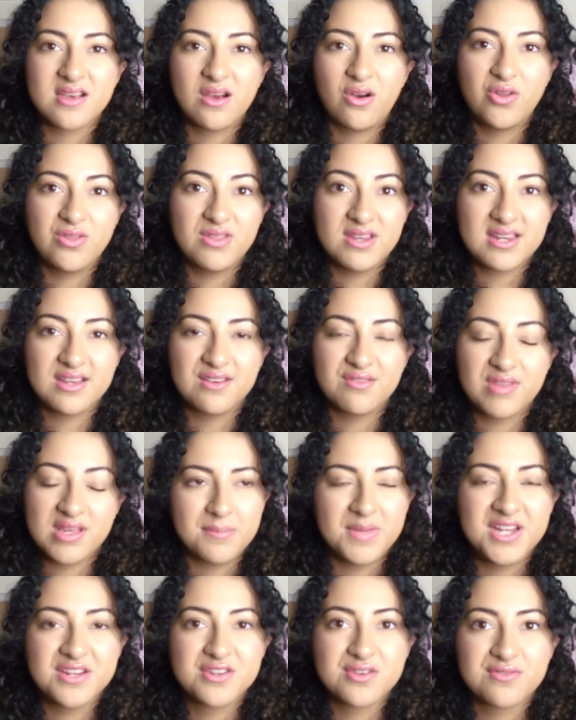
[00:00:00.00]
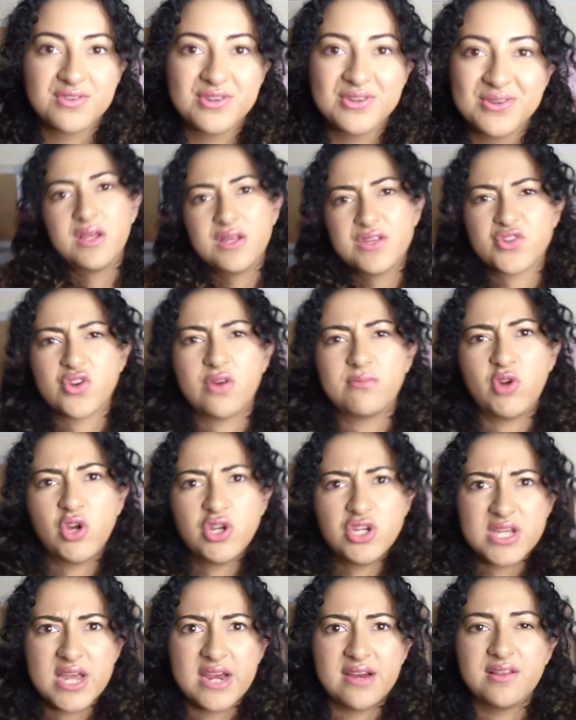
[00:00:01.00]
on the day of the interview. So I'm
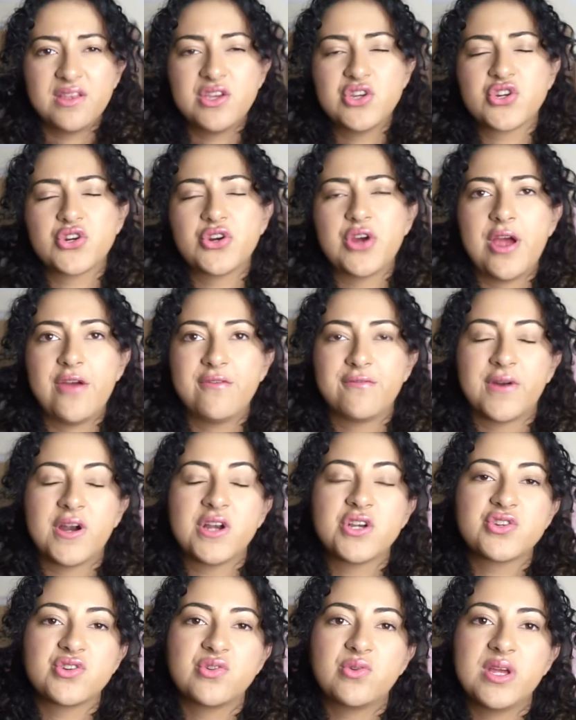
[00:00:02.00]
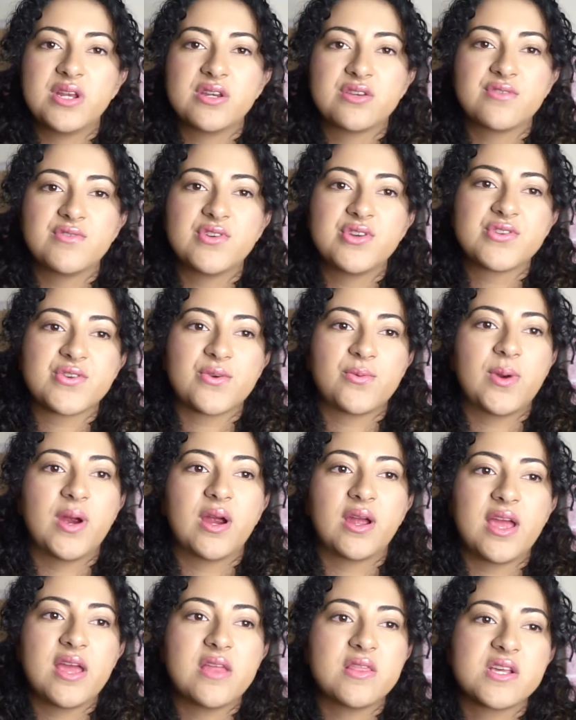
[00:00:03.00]
not entirely sure how virtual interviews are
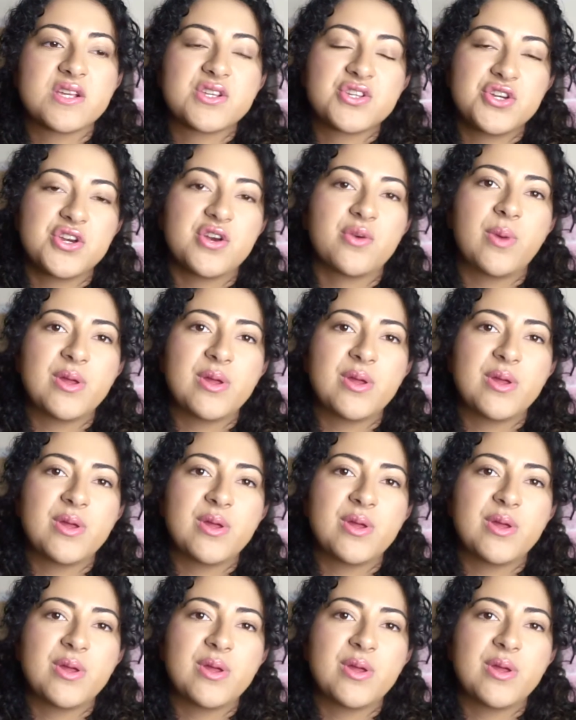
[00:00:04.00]
working this year,